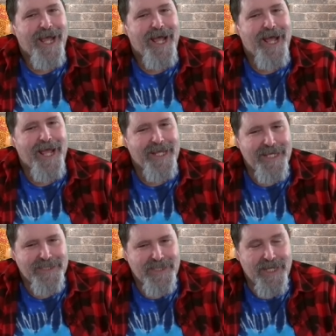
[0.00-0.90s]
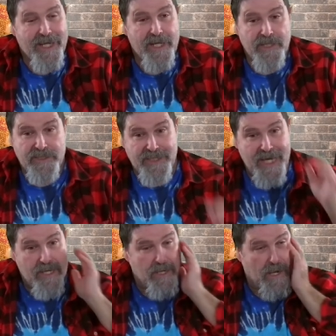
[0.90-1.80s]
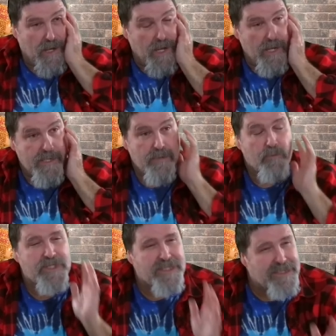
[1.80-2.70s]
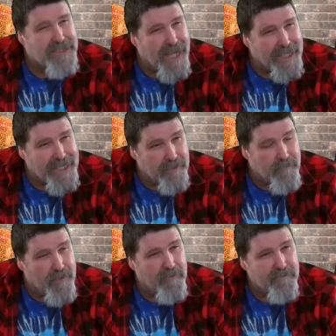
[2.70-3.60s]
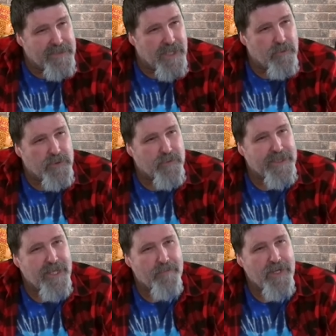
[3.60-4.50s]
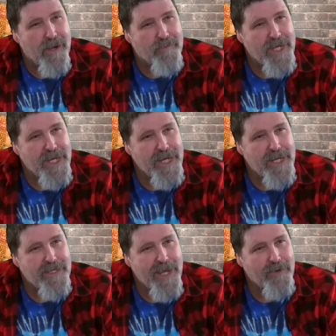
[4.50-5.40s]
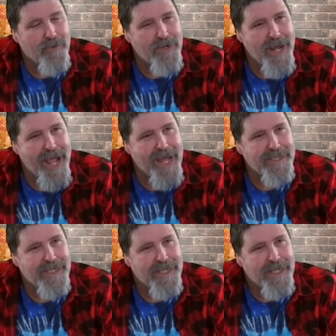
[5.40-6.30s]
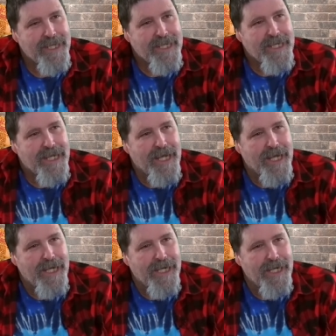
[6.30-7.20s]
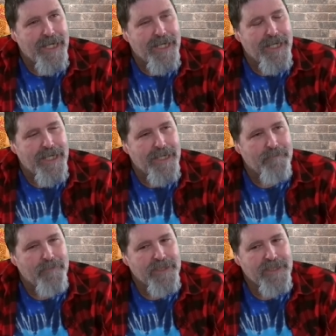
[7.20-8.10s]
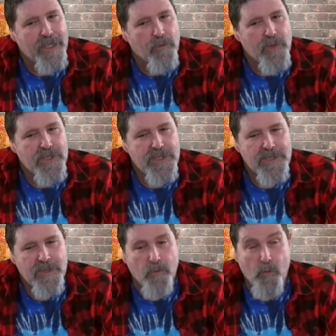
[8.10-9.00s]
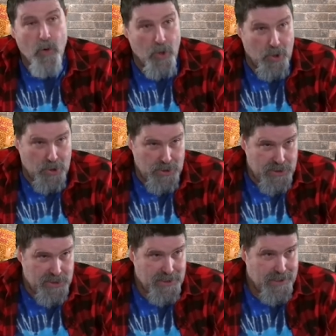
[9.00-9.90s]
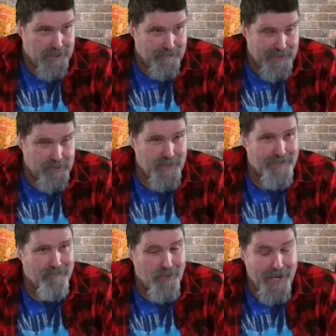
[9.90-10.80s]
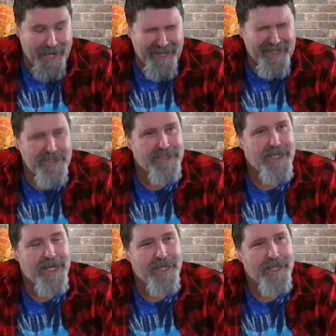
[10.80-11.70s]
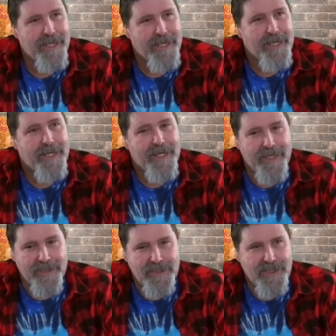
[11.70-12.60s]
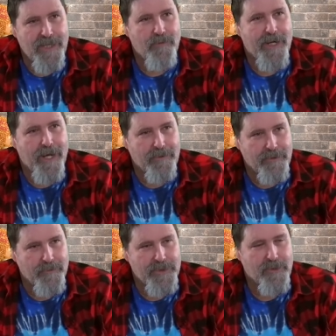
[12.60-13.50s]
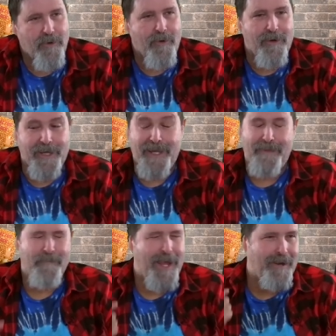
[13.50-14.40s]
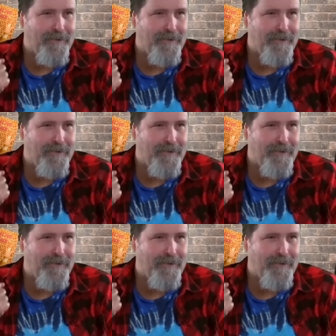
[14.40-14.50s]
I guess uh, Sid uh, was I can't remember if Sid was with WWE then or not. Uh, but there was some words between Brian and Sid, and Sid went out to his car and came back